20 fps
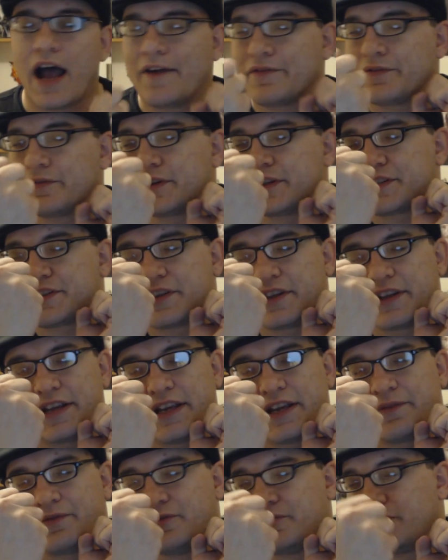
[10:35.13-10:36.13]

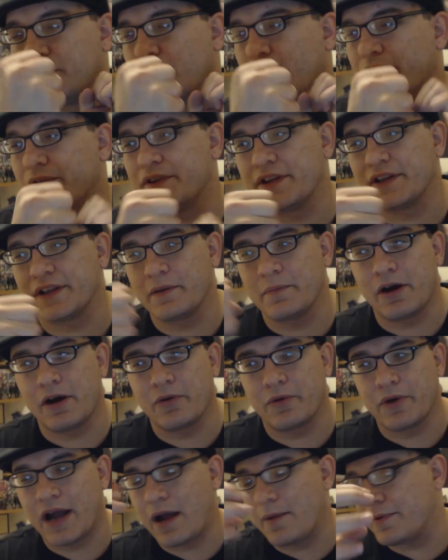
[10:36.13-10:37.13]
Obviously, if you know everything
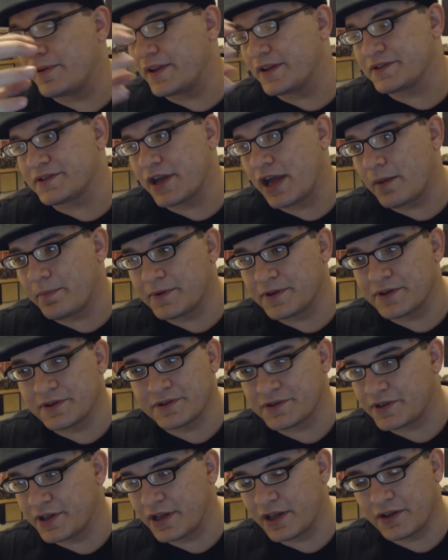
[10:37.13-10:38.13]
about Robin that's
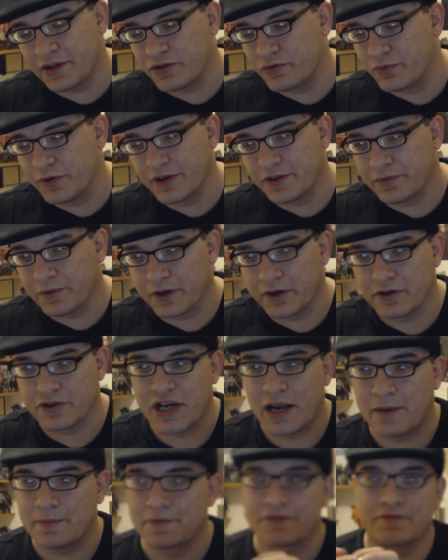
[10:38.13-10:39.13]
happens, that you read
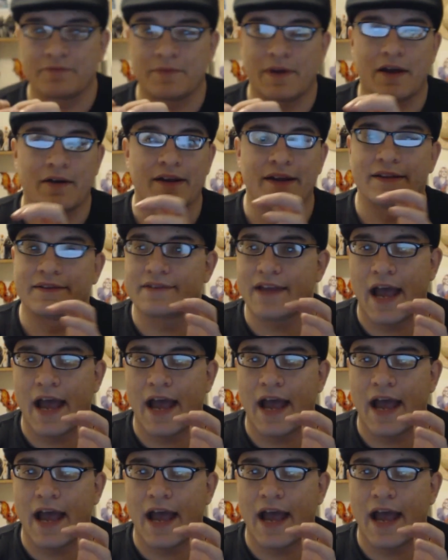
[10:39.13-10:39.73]
300 chapters from now,